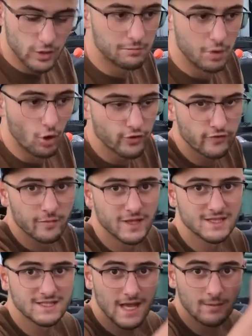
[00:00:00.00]
both of them at
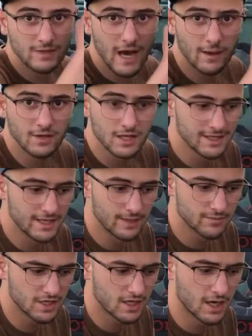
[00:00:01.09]
the same time to clean
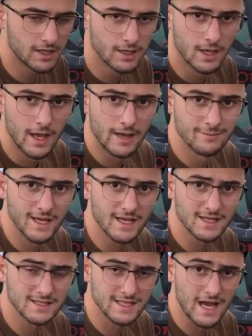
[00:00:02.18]
up the cut and make it
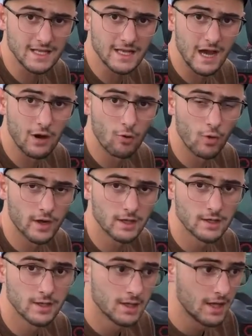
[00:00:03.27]
exactly how I want
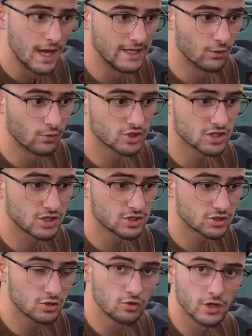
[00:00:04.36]
it. And then we're just gonna
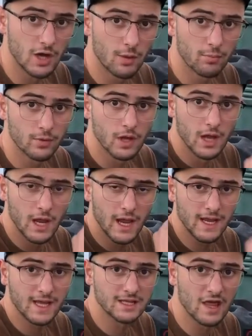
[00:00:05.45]
scoot it up
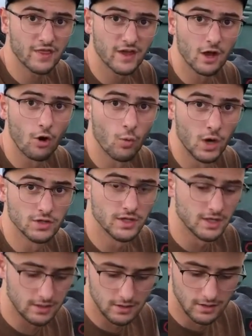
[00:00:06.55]
and get that thing all welded
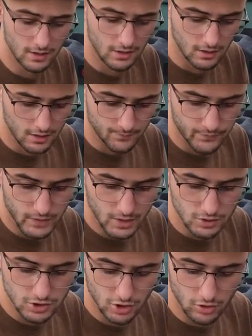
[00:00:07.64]
in.
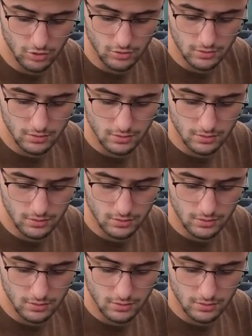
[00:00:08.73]
So